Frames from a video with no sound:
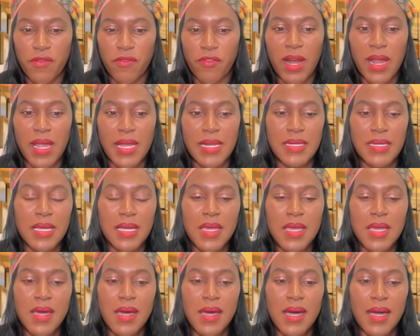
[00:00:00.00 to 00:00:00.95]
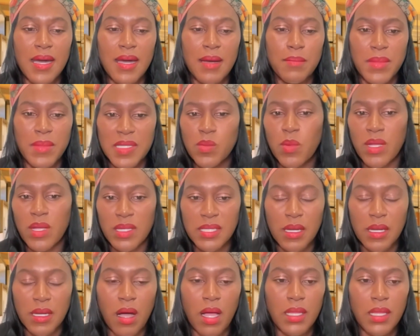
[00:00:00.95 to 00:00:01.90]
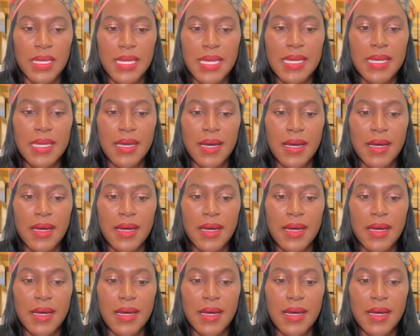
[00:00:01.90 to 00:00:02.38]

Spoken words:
friend, as well as a colleague.